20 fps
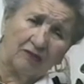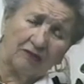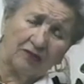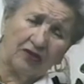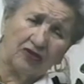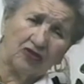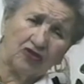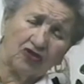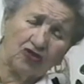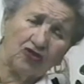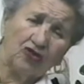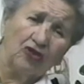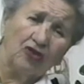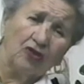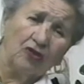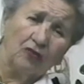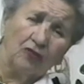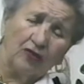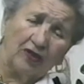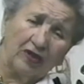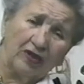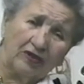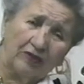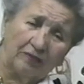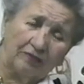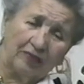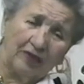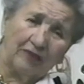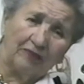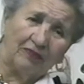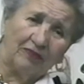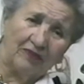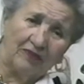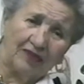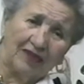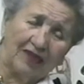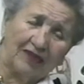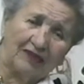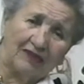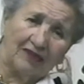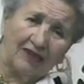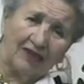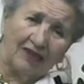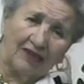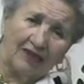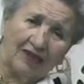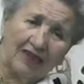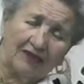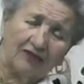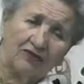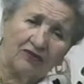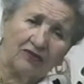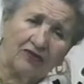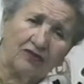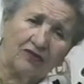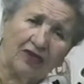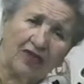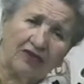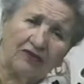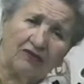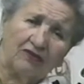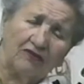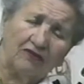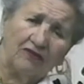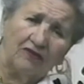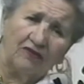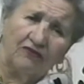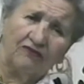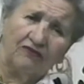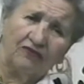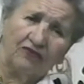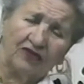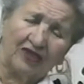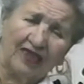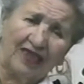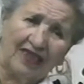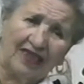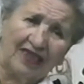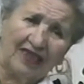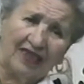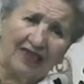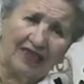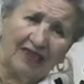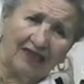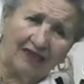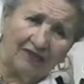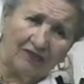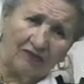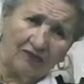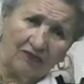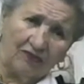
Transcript: The bunch were the people that gathered together for killing